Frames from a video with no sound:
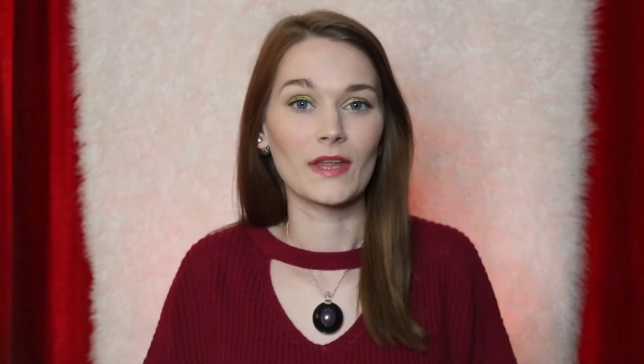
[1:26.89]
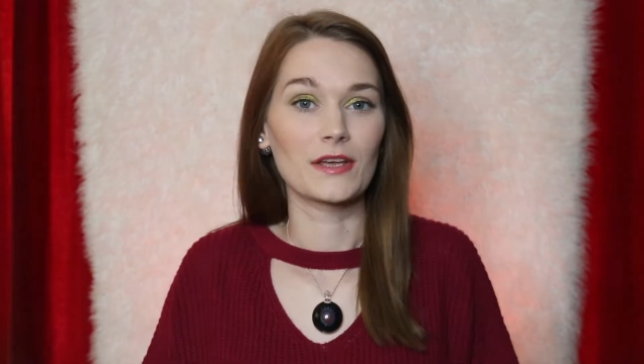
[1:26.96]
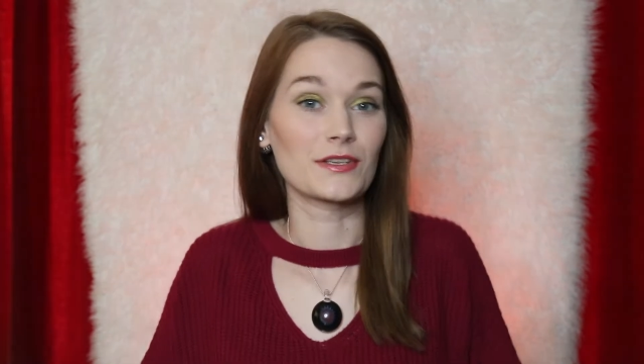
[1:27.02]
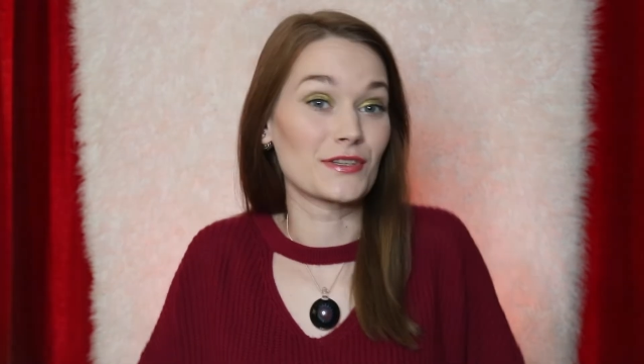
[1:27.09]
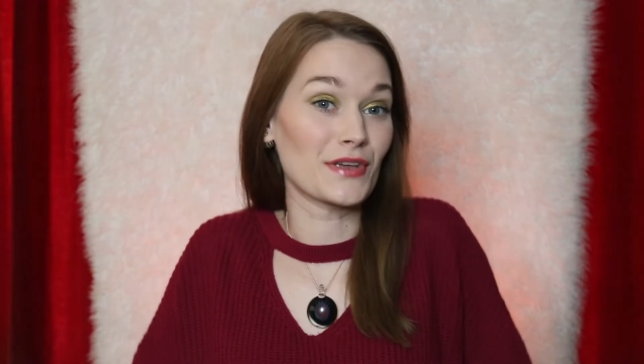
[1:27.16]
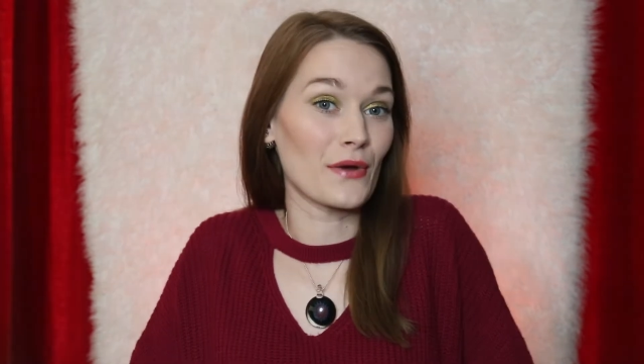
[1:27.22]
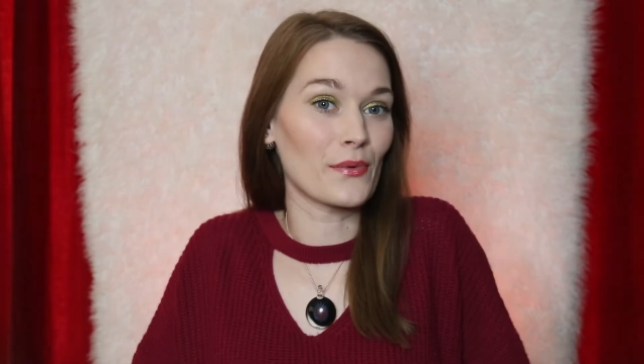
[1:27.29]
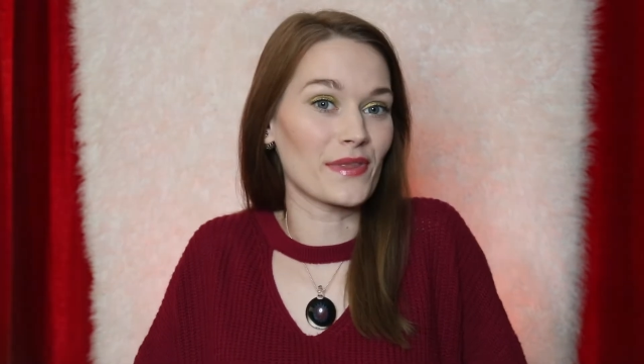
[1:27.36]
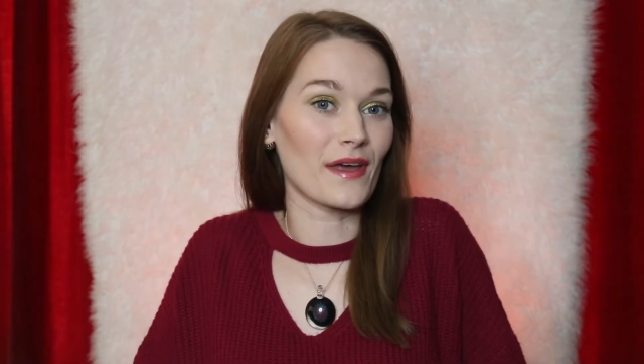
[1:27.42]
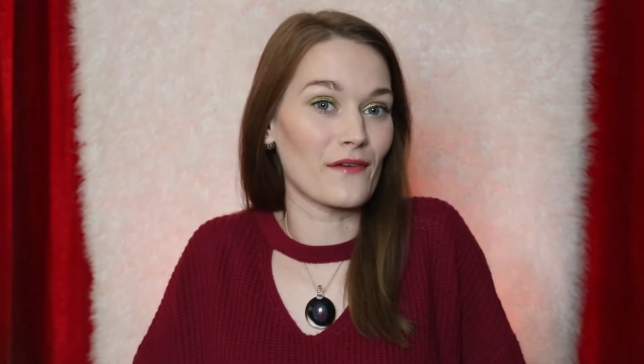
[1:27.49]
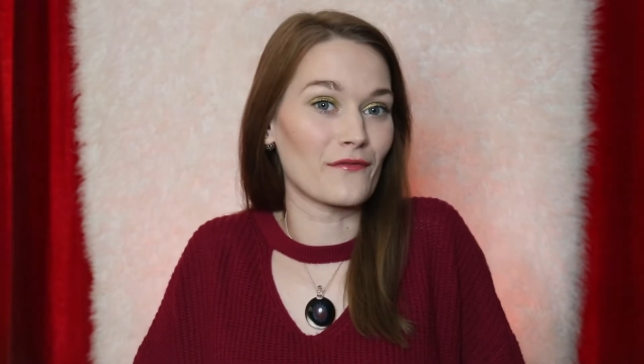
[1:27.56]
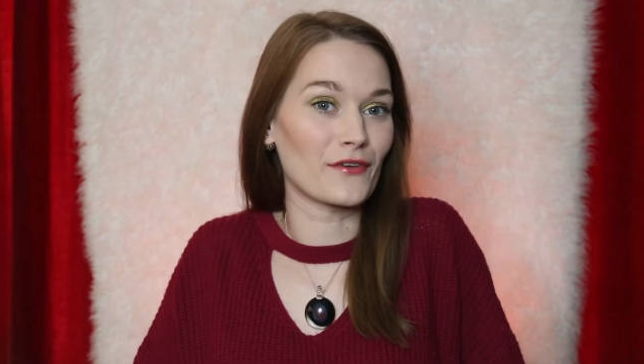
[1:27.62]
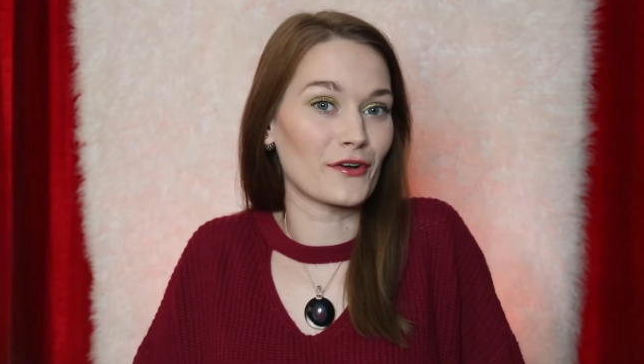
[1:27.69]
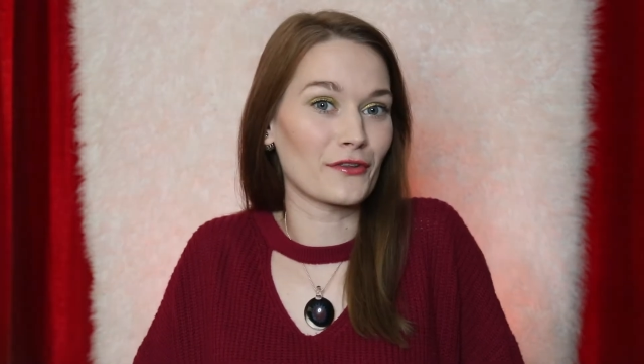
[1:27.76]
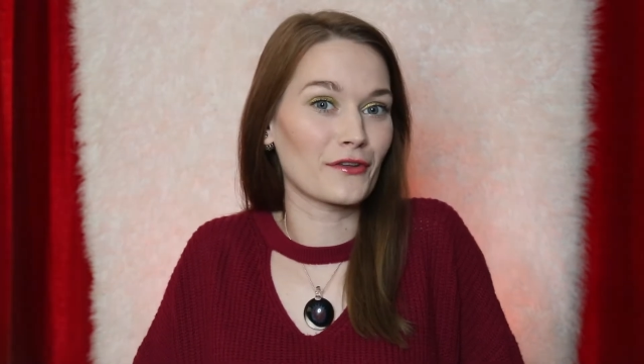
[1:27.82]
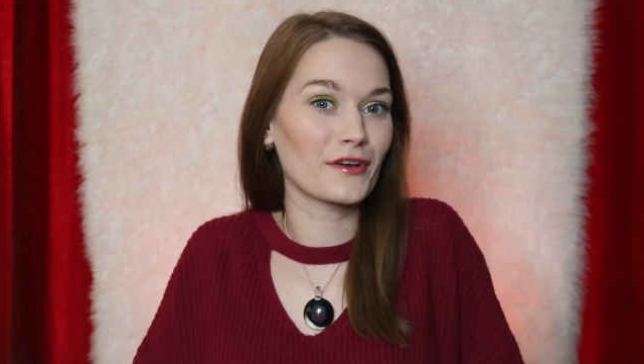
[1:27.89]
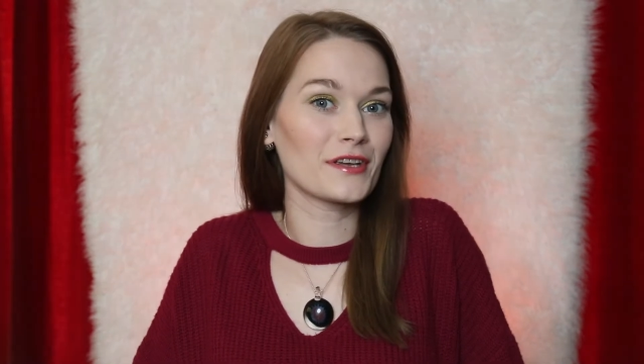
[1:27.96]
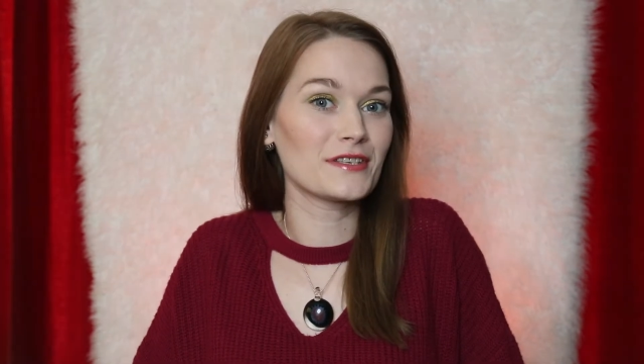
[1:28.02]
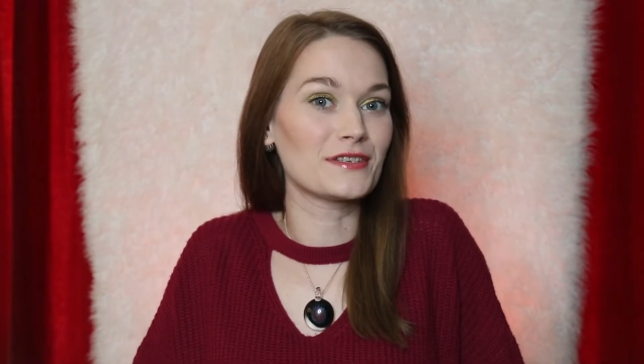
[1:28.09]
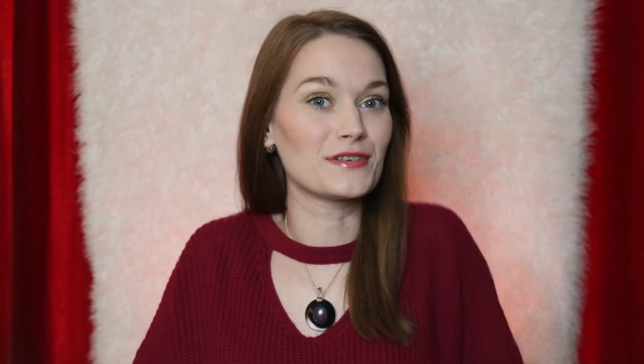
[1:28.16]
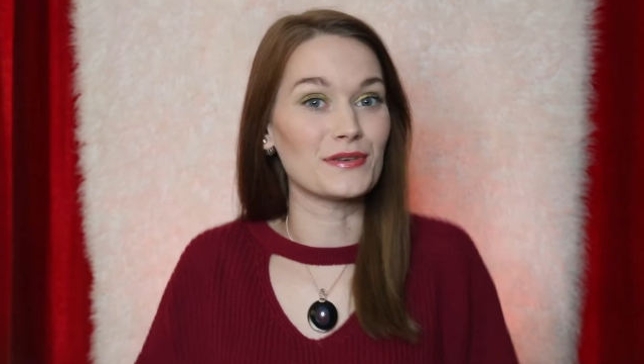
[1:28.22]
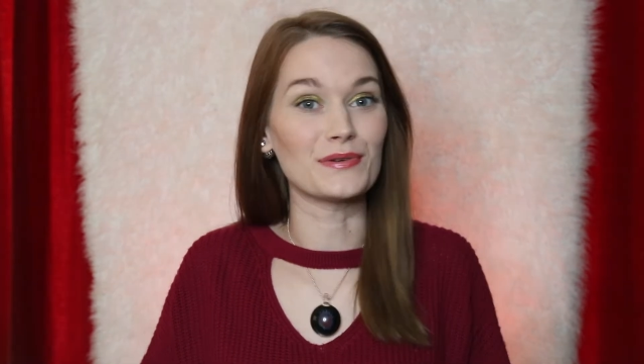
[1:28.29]
So without further
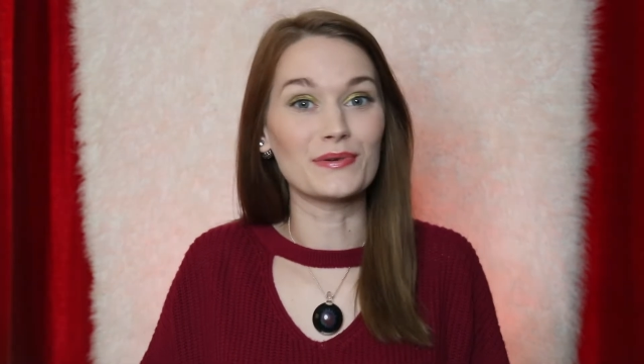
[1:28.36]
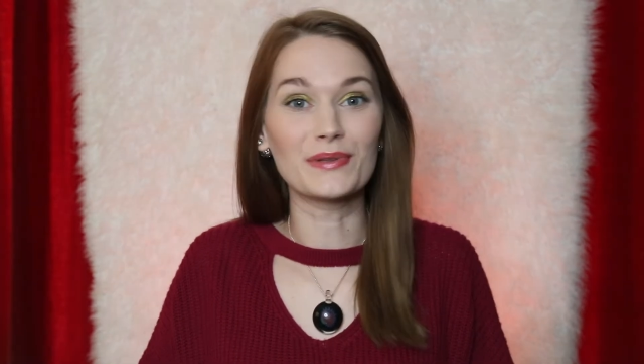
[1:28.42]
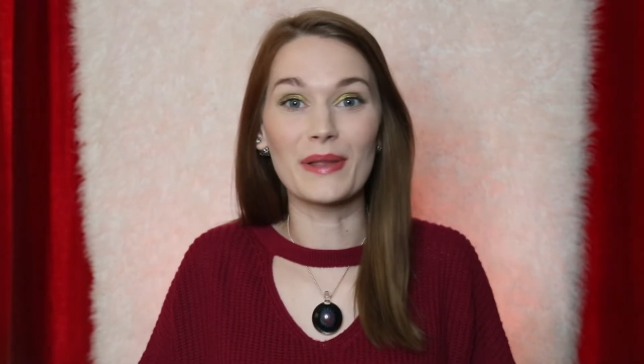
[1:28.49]
ado,